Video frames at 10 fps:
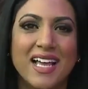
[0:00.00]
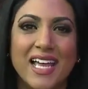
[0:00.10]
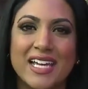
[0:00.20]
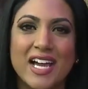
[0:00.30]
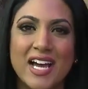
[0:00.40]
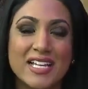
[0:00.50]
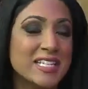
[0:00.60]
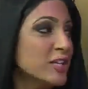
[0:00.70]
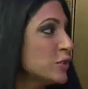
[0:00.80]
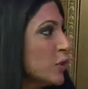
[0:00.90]
Hey guys,
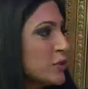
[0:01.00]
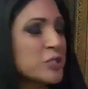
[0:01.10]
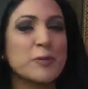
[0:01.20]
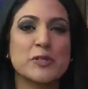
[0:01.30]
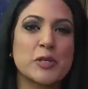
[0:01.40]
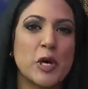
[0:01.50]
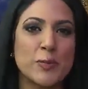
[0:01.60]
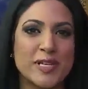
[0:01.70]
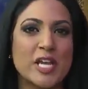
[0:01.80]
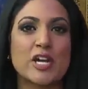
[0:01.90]
yeah, doors are supposed to
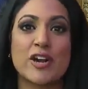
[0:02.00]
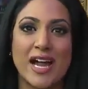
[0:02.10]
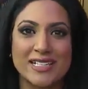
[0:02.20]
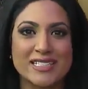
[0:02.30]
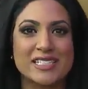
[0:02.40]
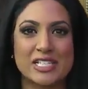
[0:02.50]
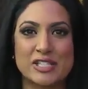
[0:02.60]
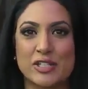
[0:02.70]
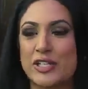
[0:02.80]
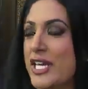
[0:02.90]
open here at
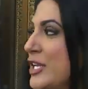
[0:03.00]
6:30,